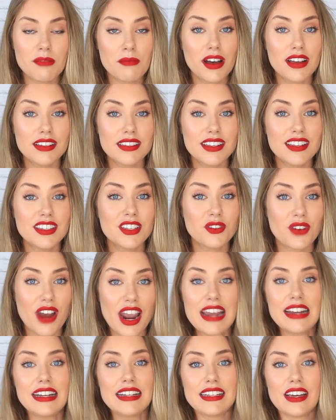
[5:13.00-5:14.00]
The mask is
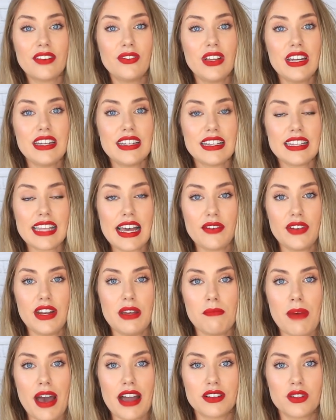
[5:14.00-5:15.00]
great and it definitely does have an
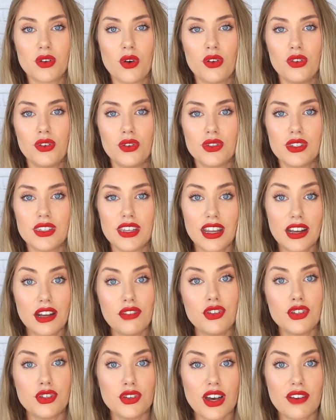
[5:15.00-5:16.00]
impact on your skin
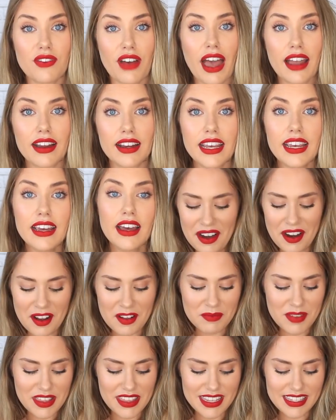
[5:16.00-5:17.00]
if you do have acne.
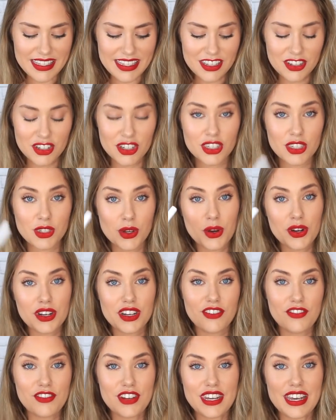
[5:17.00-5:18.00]
But this is just so
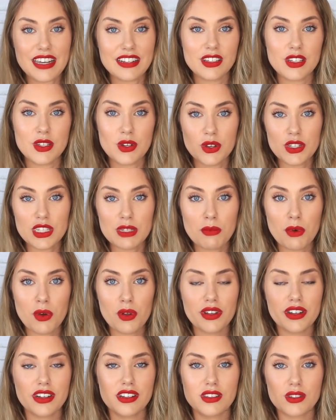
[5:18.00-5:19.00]
nifty, it's so
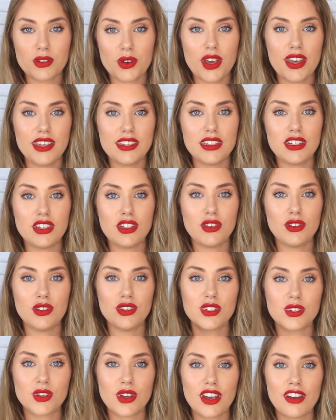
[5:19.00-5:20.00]
small and it's so easy to
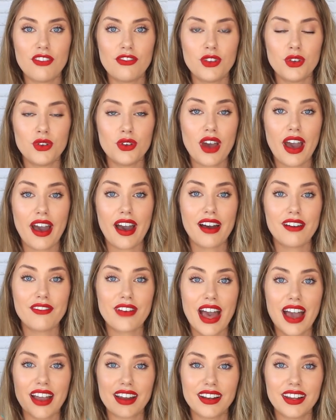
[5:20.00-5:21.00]
use. So if you
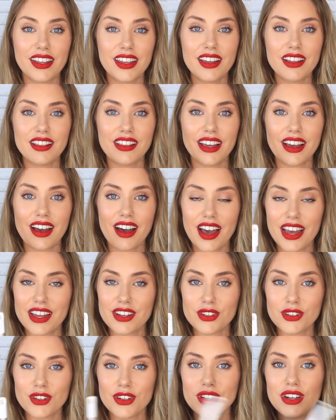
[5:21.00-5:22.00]
have acne like I
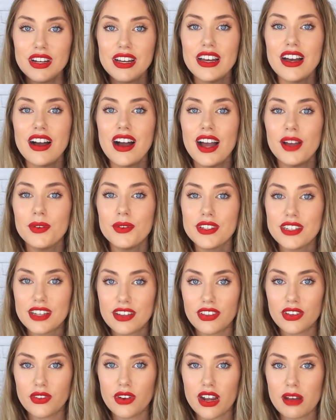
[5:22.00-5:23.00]
do, I would
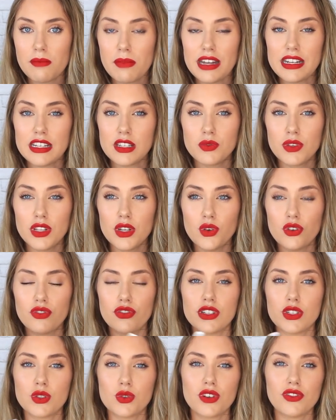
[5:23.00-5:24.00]
definitely recommend. It's really good
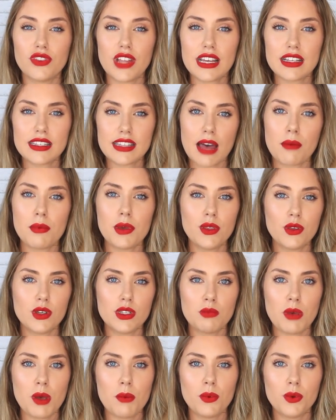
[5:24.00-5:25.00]
for sort of like zapping
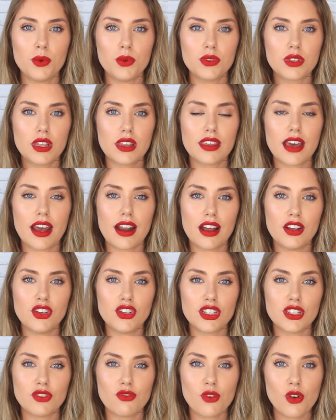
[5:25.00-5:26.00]
those pimples that are
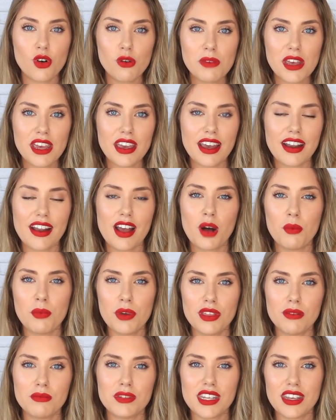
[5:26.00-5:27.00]
just forming and
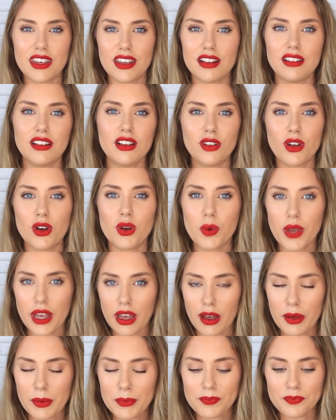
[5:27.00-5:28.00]
helping them to heal a lot
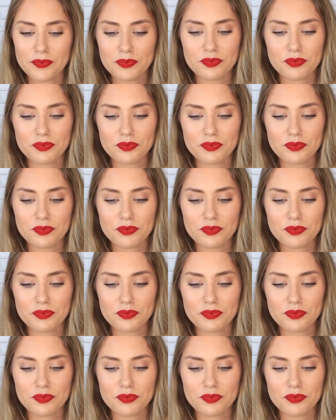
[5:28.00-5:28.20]
quicker.